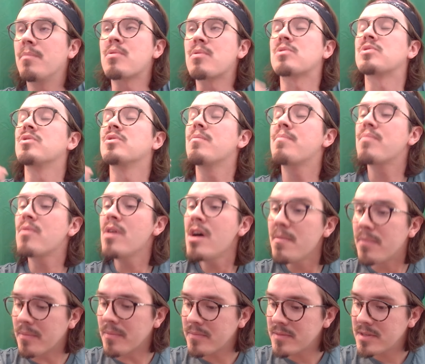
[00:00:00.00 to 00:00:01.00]
the personal
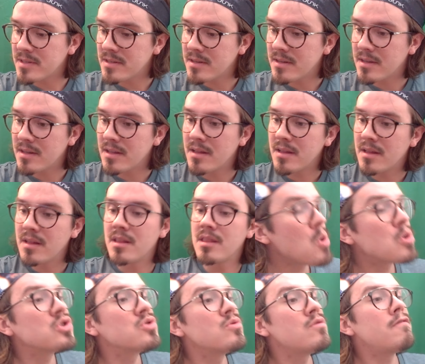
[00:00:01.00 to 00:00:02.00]
problems, the
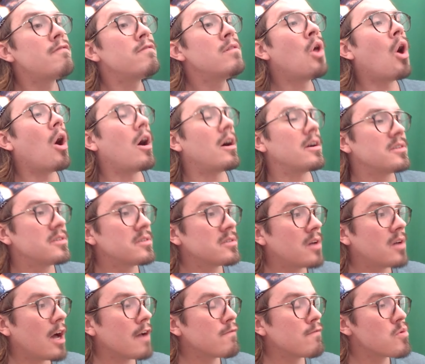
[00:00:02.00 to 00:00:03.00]
personal
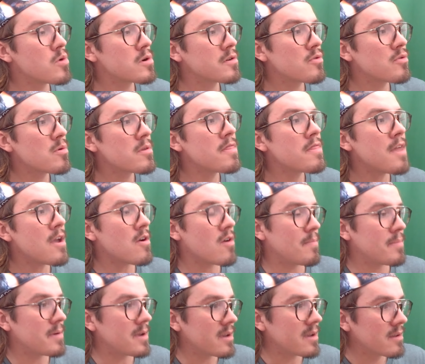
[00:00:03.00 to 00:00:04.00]
flaws I've worked through in
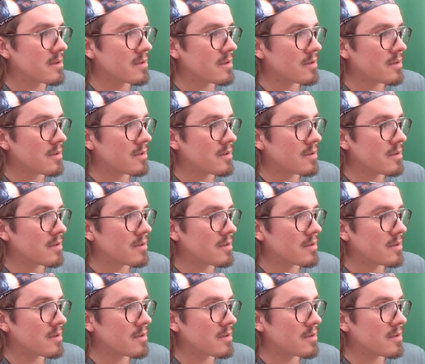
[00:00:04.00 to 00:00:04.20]
therapy,